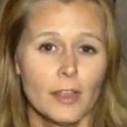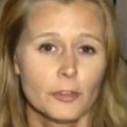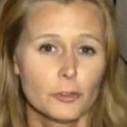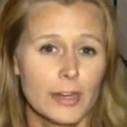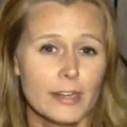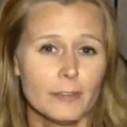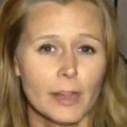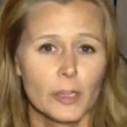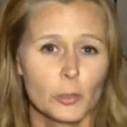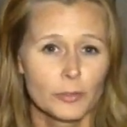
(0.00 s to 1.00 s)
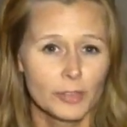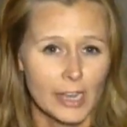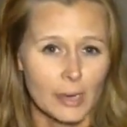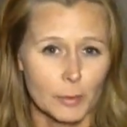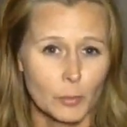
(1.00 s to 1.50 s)
the trade-in value of the
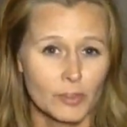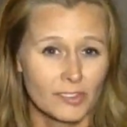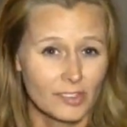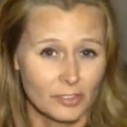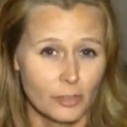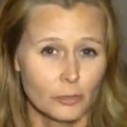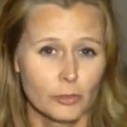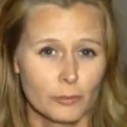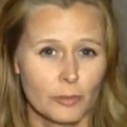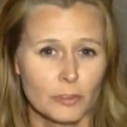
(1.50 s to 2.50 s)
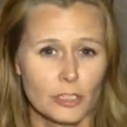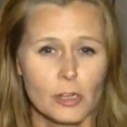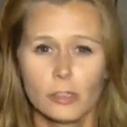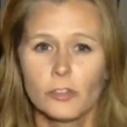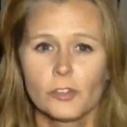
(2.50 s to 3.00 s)
Camry was
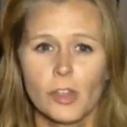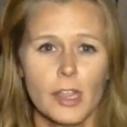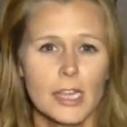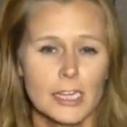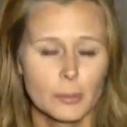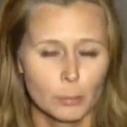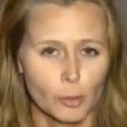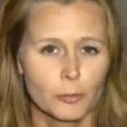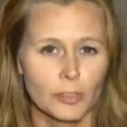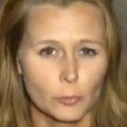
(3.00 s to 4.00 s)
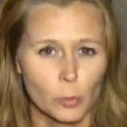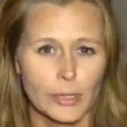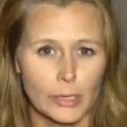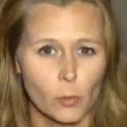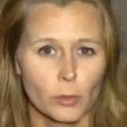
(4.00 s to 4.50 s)
$650 in perfect
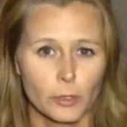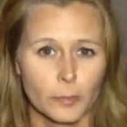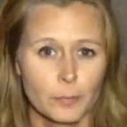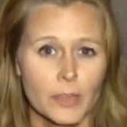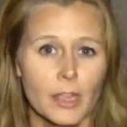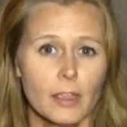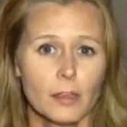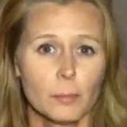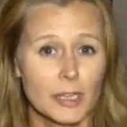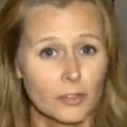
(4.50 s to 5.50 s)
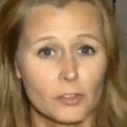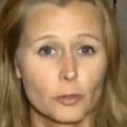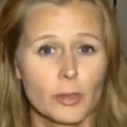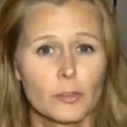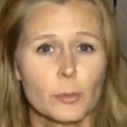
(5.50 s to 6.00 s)
working order. Because the
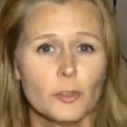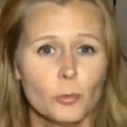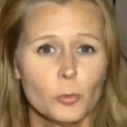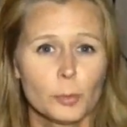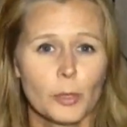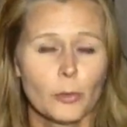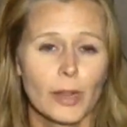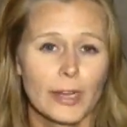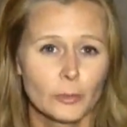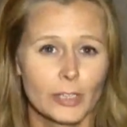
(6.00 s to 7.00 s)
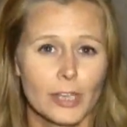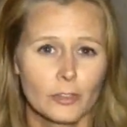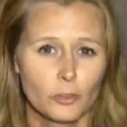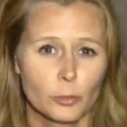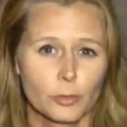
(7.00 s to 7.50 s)
transmission was blown, I only got
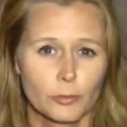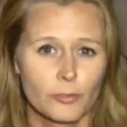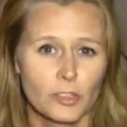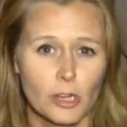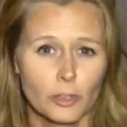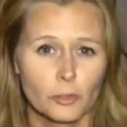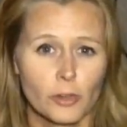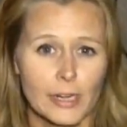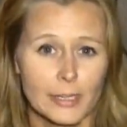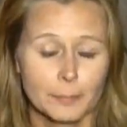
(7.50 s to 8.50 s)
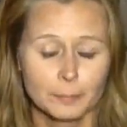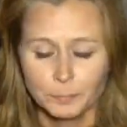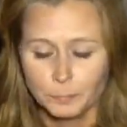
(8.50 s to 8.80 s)
a $250 trade-in.